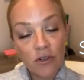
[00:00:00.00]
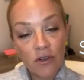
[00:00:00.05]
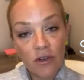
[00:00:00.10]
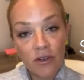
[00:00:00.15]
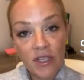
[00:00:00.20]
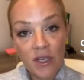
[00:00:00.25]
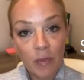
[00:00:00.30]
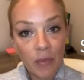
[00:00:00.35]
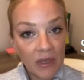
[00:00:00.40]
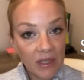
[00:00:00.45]
are
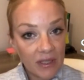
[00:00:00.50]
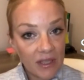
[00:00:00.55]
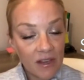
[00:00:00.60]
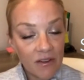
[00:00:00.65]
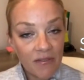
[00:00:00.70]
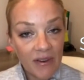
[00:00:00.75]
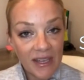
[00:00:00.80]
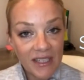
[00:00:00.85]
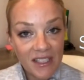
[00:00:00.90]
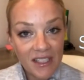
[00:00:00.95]
typically
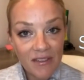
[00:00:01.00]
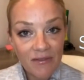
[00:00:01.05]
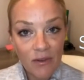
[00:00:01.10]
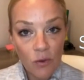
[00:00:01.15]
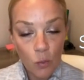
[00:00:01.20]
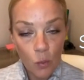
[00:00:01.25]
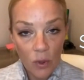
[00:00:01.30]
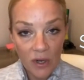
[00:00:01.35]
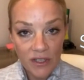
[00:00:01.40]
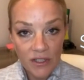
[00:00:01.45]
effective
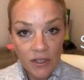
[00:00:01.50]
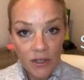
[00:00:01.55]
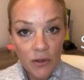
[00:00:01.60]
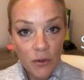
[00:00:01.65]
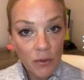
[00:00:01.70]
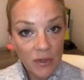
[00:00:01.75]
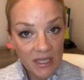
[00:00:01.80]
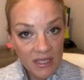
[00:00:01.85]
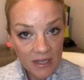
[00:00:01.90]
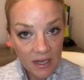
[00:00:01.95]
in one to
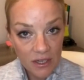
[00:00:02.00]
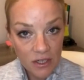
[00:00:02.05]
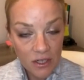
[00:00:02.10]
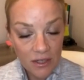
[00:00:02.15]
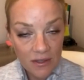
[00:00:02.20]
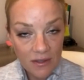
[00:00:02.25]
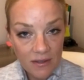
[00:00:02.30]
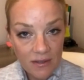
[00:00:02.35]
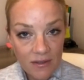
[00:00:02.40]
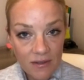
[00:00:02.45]
three
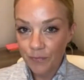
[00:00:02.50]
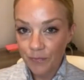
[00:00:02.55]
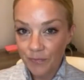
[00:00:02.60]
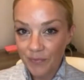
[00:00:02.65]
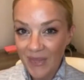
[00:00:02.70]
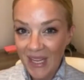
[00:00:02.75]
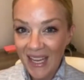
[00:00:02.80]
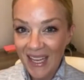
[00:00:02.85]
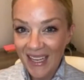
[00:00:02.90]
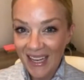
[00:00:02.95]
sessions,
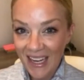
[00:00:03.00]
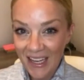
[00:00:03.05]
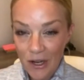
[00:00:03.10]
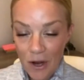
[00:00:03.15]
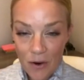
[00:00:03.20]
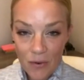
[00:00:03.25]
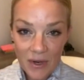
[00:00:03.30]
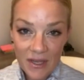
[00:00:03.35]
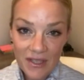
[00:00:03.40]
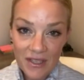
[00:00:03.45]
and I
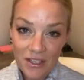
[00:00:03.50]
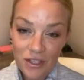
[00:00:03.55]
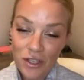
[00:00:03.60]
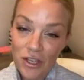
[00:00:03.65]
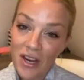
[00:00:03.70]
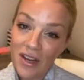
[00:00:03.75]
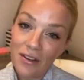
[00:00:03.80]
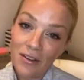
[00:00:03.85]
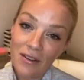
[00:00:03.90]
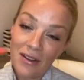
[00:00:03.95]
know on this
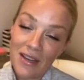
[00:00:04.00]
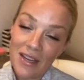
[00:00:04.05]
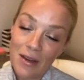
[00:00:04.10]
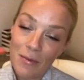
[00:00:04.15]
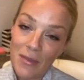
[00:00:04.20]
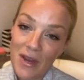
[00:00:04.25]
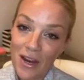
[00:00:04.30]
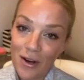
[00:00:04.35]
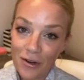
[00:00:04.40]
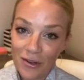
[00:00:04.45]
channel I
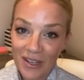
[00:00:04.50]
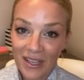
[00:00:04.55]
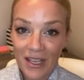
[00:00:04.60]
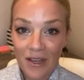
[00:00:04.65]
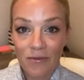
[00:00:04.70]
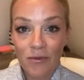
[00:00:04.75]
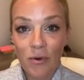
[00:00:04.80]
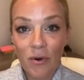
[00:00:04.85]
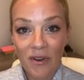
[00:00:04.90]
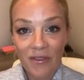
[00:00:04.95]
am here to
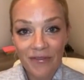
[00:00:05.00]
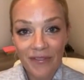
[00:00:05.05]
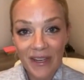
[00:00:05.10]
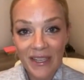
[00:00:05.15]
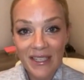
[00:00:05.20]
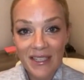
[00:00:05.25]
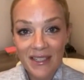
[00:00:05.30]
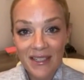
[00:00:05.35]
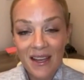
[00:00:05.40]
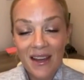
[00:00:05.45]
give you
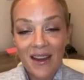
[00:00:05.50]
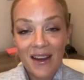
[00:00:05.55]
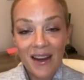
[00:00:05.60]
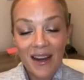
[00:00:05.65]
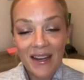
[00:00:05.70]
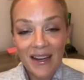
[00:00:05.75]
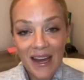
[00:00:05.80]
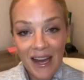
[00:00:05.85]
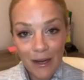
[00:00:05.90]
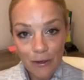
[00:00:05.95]
advice
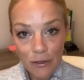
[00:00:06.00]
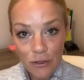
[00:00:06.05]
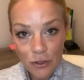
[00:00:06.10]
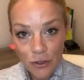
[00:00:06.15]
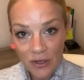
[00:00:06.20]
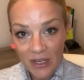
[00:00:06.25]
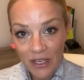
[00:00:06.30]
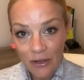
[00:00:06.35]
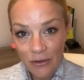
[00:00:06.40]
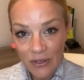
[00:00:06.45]
on how to
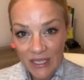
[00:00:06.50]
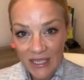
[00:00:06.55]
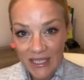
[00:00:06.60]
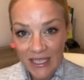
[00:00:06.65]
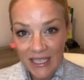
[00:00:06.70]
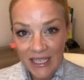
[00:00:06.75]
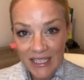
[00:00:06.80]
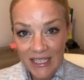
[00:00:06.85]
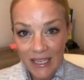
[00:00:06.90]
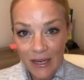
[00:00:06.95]
treat your
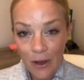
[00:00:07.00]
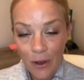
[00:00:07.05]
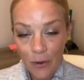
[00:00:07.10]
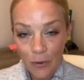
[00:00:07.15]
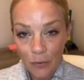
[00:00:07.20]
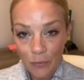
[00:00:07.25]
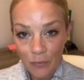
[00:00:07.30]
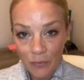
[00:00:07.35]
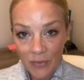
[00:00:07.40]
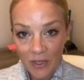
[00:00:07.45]
dizziness at
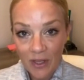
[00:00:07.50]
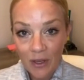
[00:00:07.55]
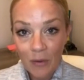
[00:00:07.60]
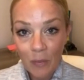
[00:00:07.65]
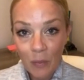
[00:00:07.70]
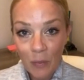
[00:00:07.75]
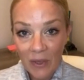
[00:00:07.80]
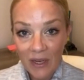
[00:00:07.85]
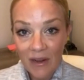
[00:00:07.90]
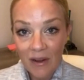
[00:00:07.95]
home,
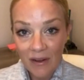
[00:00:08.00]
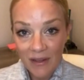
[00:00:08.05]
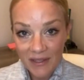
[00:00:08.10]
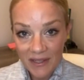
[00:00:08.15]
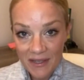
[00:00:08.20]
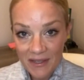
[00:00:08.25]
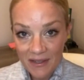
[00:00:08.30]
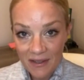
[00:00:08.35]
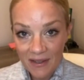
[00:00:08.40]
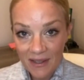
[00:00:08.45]
but
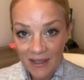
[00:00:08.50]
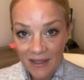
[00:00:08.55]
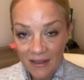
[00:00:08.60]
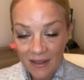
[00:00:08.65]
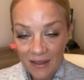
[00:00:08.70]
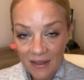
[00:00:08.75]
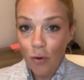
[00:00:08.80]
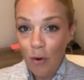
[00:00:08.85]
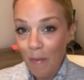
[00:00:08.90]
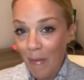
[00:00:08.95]
honestly,
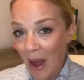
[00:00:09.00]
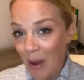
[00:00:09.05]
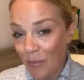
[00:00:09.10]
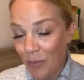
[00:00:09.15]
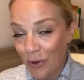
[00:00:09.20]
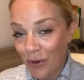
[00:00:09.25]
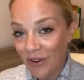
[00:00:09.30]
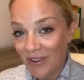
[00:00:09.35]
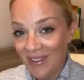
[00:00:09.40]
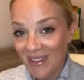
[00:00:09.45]

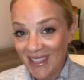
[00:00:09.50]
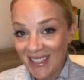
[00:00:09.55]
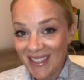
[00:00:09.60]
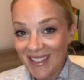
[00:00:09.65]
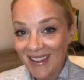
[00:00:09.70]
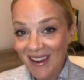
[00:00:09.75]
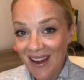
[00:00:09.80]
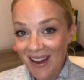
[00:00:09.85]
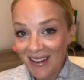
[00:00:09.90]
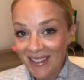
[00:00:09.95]
remember this
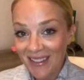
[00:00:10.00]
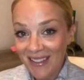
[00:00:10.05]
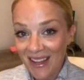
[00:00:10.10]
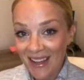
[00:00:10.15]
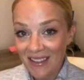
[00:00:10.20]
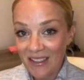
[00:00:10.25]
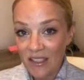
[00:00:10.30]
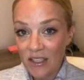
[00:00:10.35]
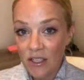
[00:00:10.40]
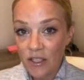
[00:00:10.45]

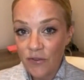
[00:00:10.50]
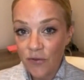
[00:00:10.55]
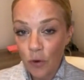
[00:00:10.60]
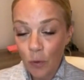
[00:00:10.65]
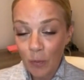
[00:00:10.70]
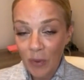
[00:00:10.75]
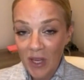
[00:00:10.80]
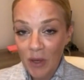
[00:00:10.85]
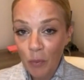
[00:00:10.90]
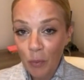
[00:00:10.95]
content is for
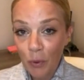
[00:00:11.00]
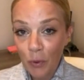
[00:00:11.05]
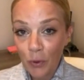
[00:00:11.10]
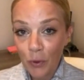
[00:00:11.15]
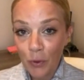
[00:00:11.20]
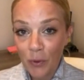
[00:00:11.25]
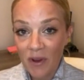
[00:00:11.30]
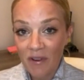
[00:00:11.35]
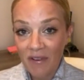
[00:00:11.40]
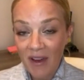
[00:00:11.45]
people
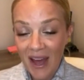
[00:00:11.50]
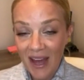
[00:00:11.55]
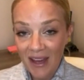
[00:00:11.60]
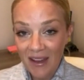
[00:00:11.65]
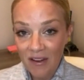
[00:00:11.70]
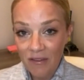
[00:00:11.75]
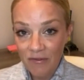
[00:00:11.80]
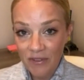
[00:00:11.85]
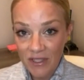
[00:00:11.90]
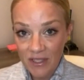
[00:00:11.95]
who have
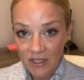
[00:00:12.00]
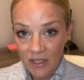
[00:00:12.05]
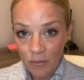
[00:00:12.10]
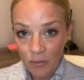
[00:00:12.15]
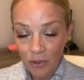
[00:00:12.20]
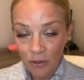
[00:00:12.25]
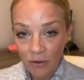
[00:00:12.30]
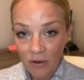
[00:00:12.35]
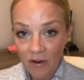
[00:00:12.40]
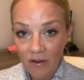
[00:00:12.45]
had a
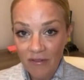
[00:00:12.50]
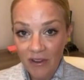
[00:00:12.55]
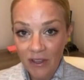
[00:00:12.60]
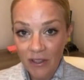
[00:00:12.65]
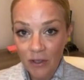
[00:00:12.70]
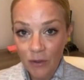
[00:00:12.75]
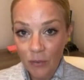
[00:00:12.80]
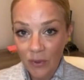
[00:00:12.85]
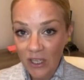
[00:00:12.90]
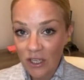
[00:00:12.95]
vestibular
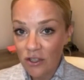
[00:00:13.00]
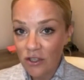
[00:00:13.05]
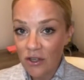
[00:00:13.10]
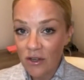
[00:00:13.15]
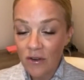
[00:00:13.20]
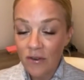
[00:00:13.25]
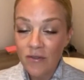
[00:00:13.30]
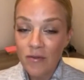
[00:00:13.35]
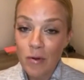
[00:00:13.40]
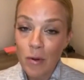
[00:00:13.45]

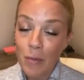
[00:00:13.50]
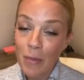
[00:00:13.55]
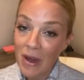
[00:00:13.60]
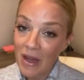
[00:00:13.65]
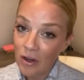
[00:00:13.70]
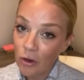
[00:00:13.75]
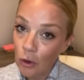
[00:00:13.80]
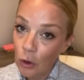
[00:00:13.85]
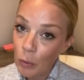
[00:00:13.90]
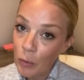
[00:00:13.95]
evaluation from a
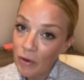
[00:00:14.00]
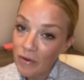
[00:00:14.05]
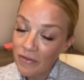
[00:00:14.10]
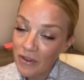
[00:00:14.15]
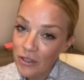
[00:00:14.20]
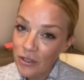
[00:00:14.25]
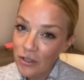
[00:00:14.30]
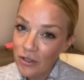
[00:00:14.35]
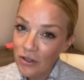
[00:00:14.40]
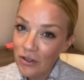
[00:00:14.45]
medical
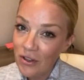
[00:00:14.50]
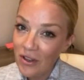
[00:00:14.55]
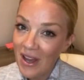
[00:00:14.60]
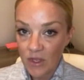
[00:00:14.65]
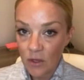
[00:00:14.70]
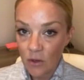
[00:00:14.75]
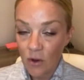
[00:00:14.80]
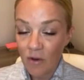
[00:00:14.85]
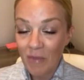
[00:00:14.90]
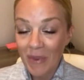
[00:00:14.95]
professional,
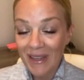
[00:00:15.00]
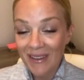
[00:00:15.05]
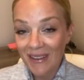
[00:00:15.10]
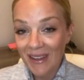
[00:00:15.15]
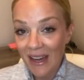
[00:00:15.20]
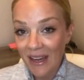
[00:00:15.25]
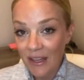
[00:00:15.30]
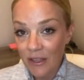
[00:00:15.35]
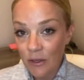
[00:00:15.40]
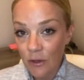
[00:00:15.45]
who have been
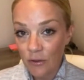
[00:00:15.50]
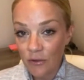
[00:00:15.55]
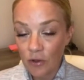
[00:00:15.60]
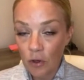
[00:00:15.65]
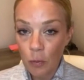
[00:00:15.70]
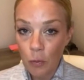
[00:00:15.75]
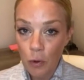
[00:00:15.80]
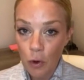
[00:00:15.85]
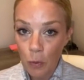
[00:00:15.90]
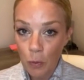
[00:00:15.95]
diagnosed
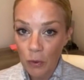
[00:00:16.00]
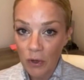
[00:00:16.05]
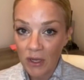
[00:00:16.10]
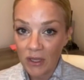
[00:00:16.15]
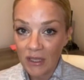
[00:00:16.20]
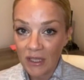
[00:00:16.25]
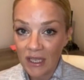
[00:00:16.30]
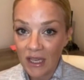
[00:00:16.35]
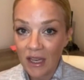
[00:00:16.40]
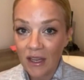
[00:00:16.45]

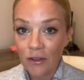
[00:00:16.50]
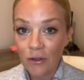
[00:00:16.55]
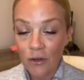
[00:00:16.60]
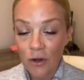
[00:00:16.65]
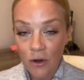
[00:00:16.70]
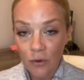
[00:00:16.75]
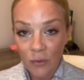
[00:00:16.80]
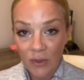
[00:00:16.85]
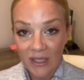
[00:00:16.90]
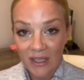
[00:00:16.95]
appropriately and
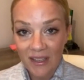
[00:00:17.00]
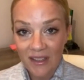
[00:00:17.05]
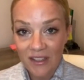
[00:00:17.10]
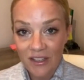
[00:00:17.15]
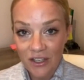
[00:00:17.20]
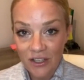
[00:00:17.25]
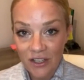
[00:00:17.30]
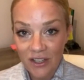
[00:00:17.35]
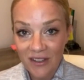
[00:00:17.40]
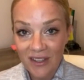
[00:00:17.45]
know what
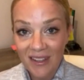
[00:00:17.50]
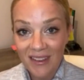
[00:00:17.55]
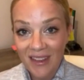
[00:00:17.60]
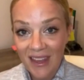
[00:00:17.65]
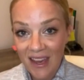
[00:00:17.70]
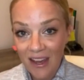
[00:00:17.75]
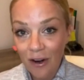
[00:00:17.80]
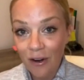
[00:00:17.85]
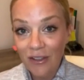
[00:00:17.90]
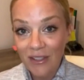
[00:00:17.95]
condition that
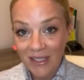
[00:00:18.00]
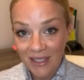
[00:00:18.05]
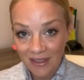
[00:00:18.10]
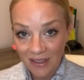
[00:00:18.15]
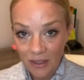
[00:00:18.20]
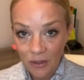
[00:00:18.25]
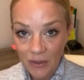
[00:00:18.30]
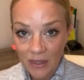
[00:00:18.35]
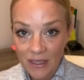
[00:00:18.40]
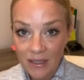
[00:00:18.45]
they are
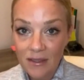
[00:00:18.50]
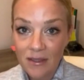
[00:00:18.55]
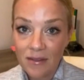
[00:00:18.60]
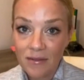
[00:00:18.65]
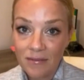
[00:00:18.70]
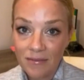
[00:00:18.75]
dealing with.